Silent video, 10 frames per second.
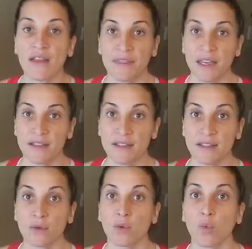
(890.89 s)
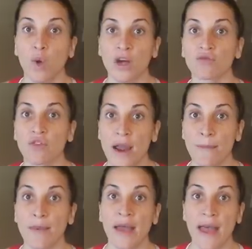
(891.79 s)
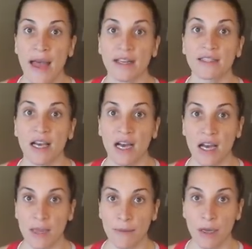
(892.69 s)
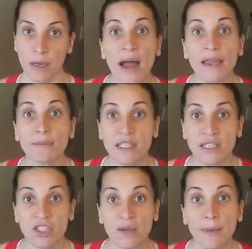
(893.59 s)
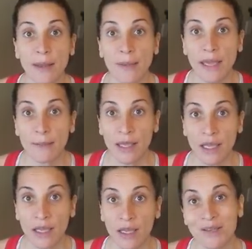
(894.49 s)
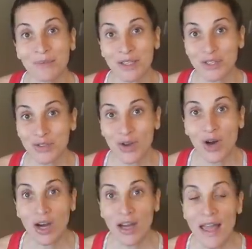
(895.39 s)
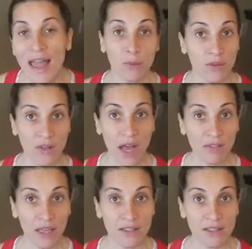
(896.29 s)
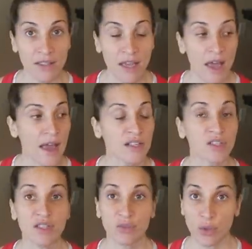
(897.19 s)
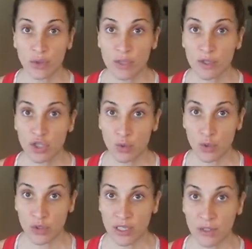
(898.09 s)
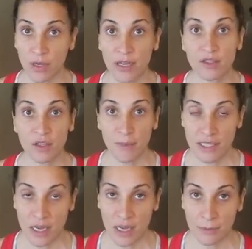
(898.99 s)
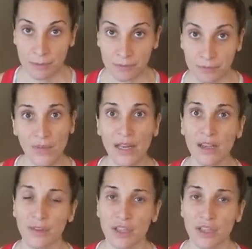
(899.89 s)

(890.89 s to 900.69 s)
got this. one rep at a time. I am teaching my baby to be strong, and we've got this. And slowly but surely, I took my time and I